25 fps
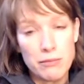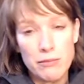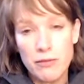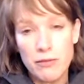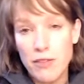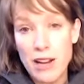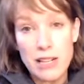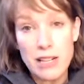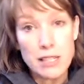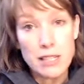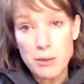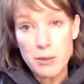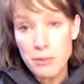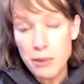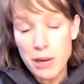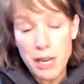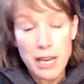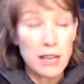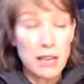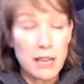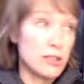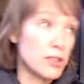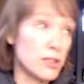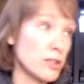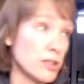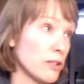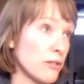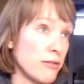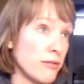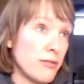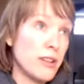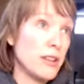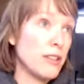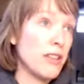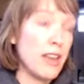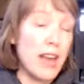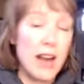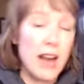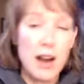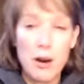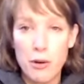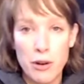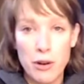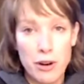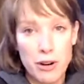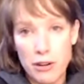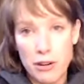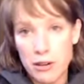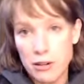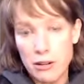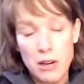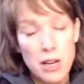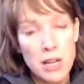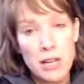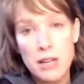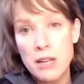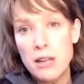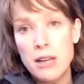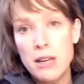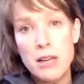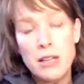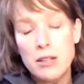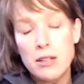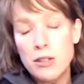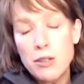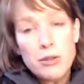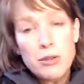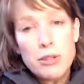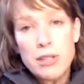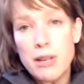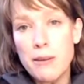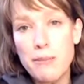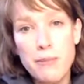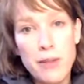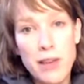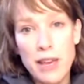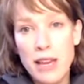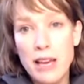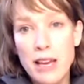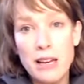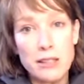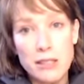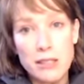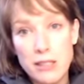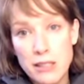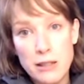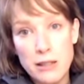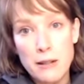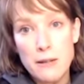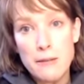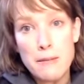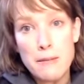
Find somebody else or fill the hour or do something else.